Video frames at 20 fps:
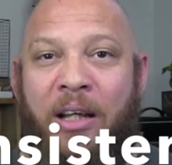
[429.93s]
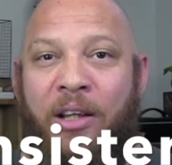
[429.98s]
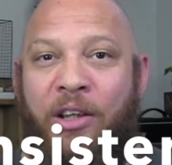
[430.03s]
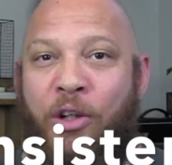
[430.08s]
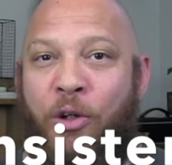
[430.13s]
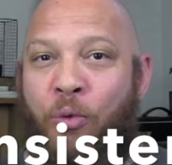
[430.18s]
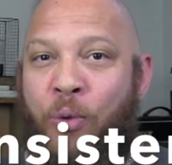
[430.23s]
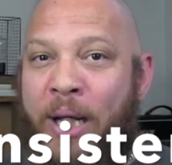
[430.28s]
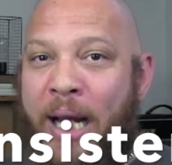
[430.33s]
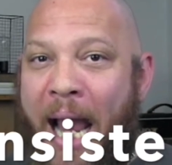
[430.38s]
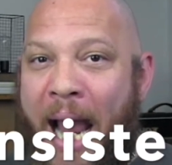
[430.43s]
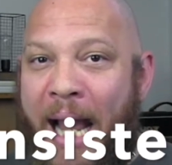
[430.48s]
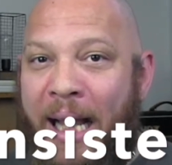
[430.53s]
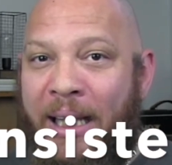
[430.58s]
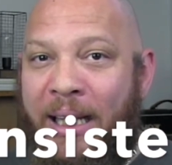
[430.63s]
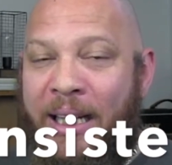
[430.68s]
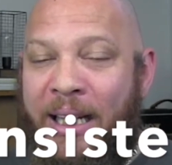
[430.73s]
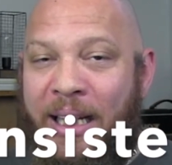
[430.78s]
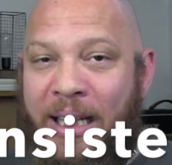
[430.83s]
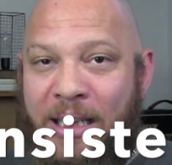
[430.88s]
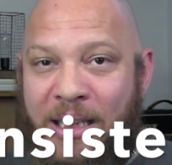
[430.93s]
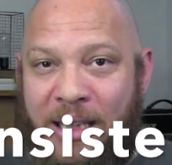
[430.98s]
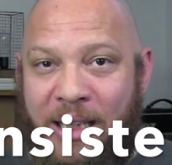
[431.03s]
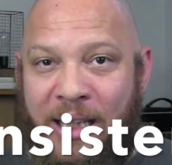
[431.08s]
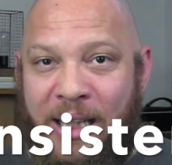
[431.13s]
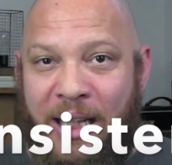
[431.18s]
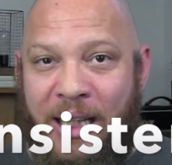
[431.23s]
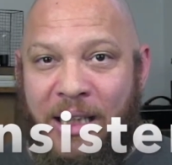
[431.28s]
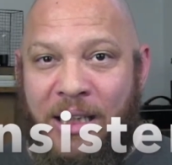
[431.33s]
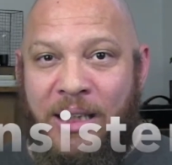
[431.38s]
The reality is
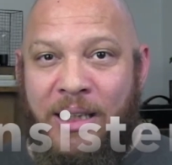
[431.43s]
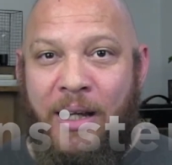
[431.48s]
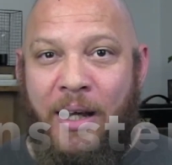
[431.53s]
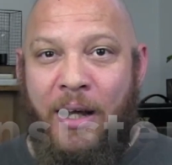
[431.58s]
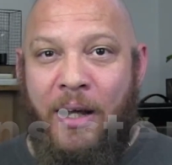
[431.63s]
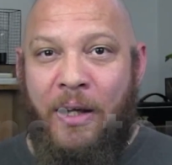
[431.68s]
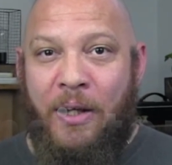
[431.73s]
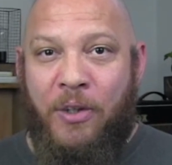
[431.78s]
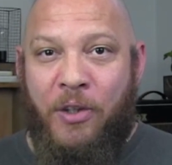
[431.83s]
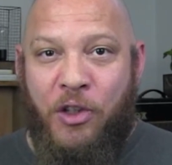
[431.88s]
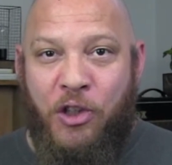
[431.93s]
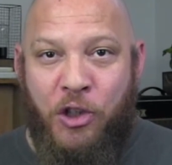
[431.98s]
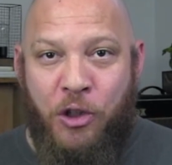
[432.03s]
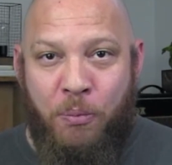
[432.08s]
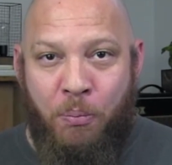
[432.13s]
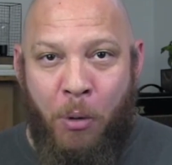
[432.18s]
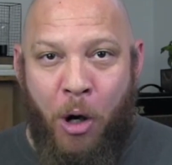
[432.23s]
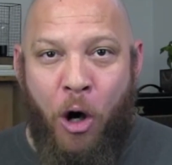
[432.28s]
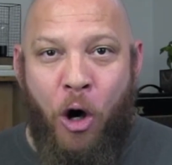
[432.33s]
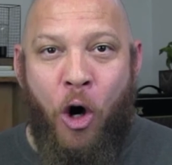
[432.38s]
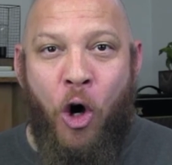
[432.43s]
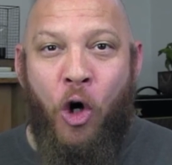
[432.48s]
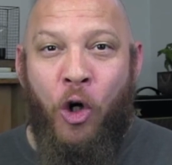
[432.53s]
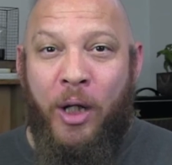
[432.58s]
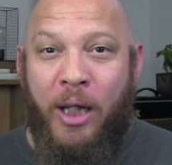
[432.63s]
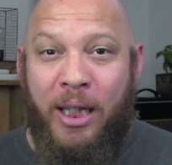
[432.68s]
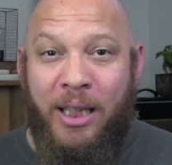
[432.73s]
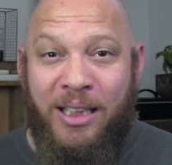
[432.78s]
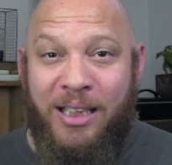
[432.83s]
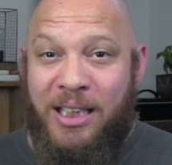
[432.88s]
this:
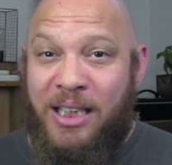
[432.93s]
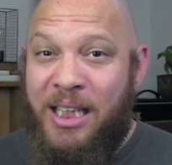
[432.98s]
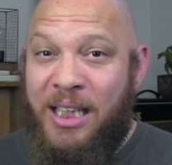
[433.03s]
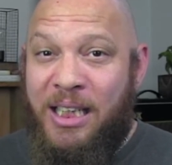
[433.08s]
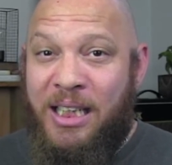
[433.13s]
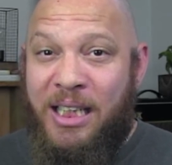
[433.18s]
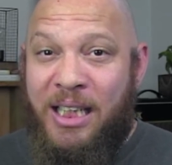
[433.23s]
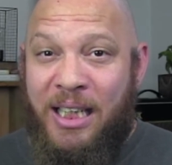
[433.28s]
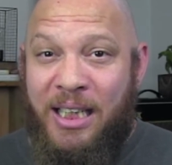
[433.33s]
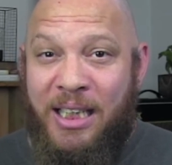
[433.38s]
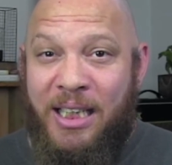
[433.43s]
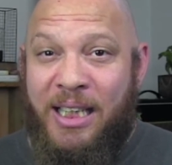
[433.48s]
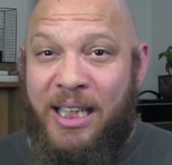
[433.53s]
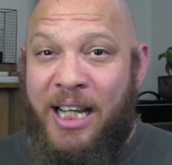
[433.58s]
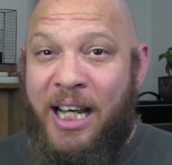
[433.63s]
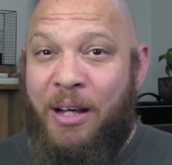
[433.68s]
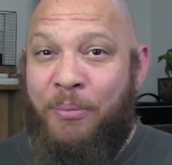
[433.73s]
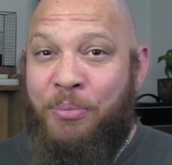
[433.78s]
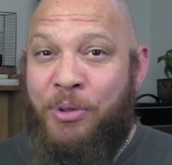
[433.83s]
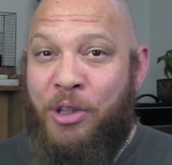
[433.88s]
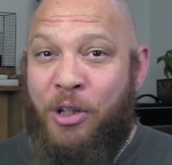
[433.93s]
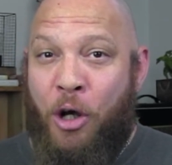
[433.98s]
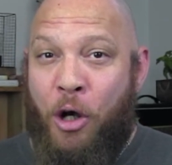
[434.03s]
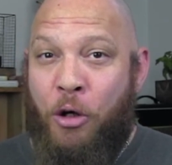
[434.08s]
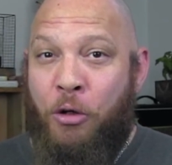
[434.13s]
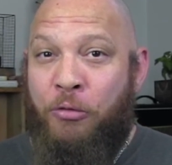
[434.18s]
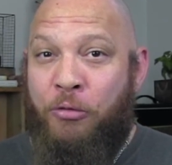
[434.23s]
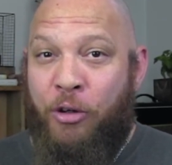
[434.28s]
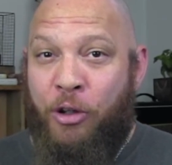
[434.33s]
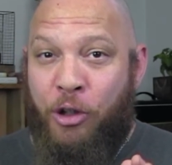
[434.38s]
small, consistent steps
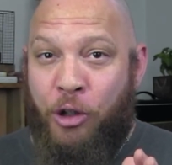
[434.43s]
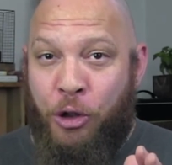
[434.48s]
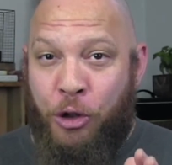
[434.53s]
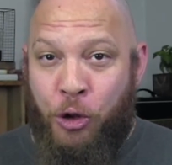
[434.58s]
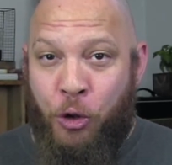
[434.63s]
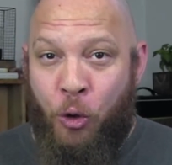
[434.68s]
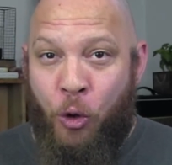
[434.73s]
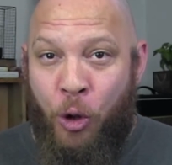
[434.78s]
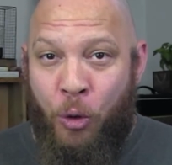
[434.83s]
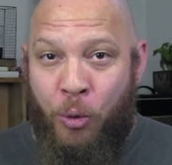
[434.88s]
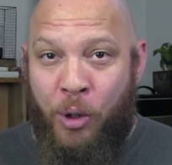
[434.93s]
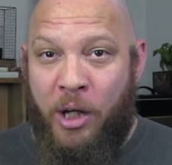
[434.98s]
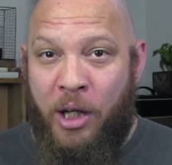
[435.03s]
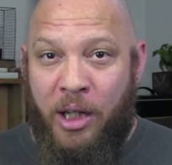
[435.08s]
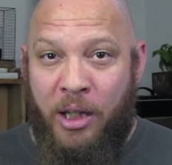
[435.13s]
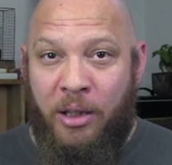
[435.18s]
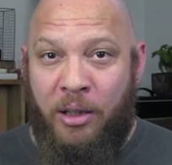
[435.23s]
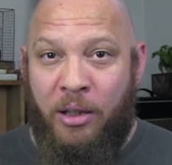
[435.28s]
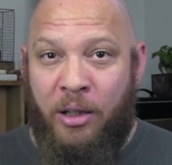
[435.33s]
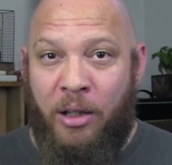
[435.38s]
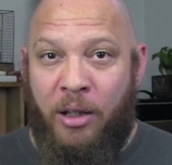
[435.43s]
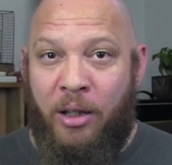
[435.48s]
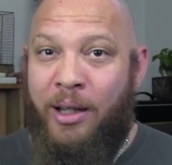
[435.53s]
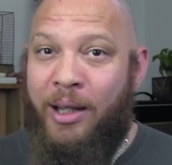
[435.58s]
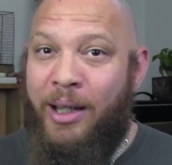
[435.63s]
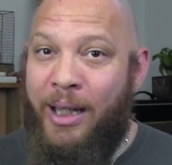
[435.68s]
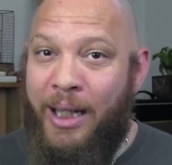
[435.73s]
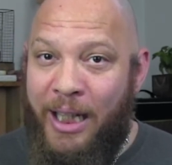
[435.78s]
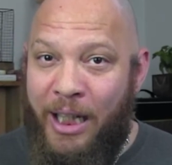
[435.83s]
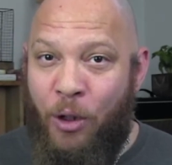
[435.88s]
over the short run
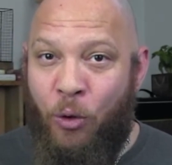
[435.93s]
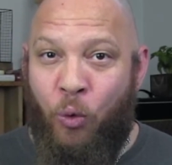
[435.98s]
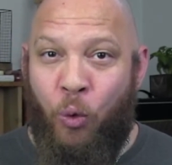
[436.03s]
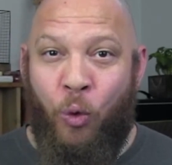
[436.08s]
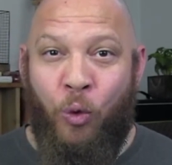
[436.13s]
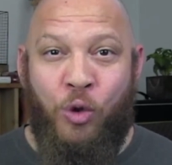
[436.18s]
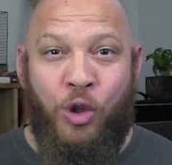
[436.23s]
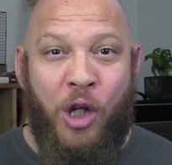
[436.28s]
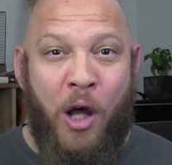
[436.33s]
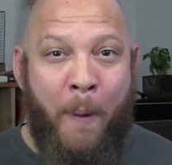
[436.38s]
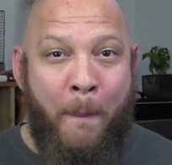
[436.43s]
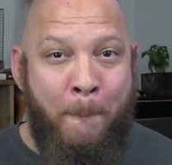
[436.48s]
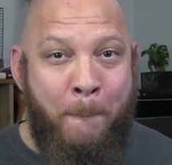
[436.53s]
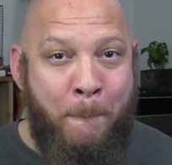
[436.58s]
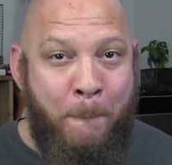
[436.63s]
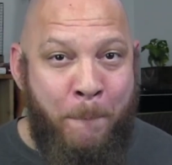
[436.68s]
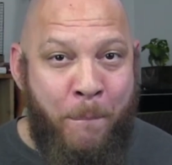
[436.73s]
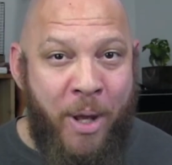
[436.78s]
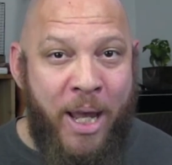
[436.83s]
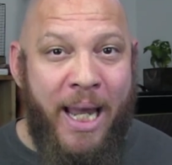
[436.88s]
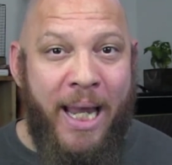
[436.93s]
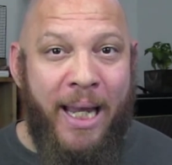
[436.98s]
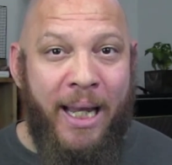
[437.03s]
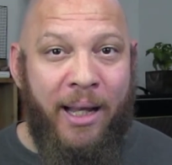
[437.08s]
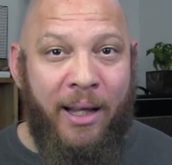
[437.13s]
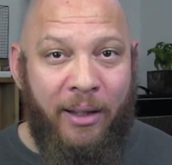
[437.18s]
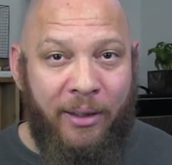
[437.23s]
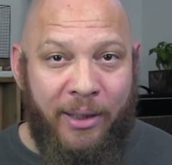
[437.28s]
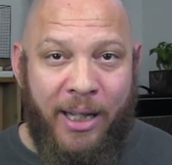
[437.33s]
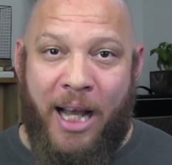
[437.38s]
equals
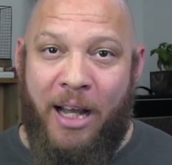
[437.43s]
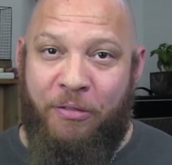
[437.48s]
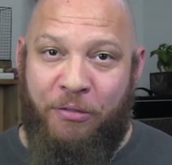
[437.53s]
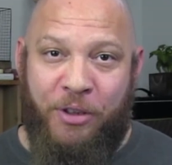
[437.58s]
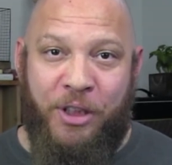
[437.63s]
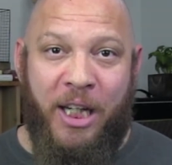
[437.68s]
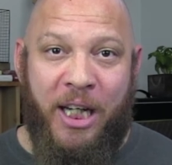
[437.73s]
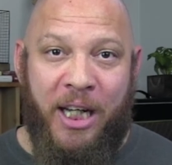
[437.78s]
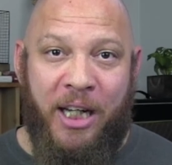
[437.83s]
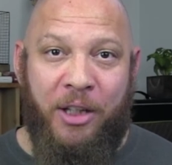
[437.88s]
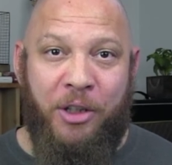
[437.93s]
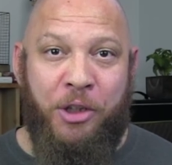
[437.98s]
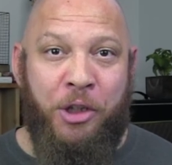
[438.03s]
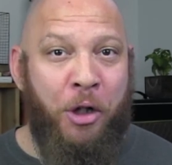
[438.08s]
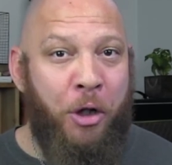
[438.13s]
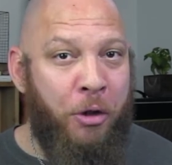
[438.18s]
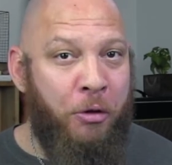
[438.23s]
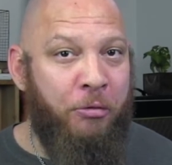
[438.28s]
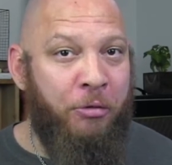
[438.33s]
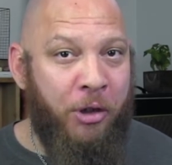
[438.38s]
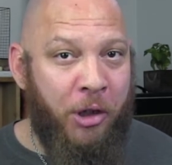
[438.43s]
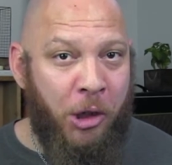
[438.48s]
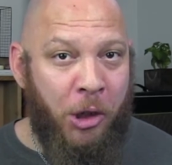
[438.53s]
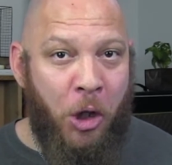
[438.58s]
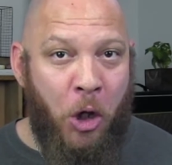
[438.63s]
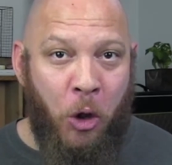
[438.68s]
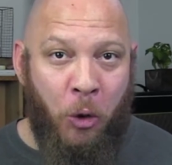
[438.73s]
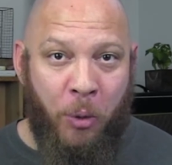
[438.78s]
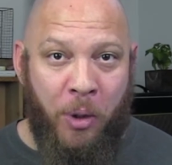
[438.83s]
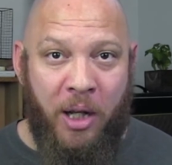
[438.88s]
big life change over the
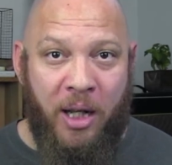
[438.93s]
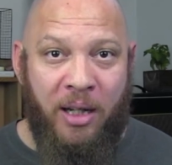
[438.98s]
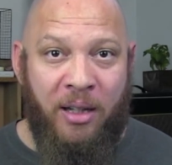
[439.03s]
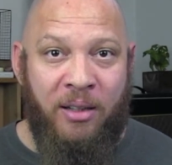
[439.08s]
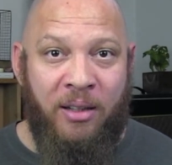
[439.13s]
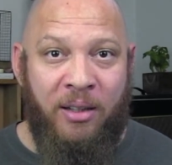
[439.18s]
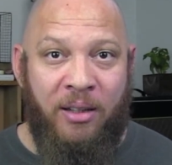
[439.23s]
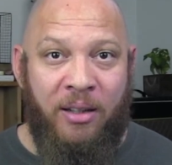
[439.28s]
long run.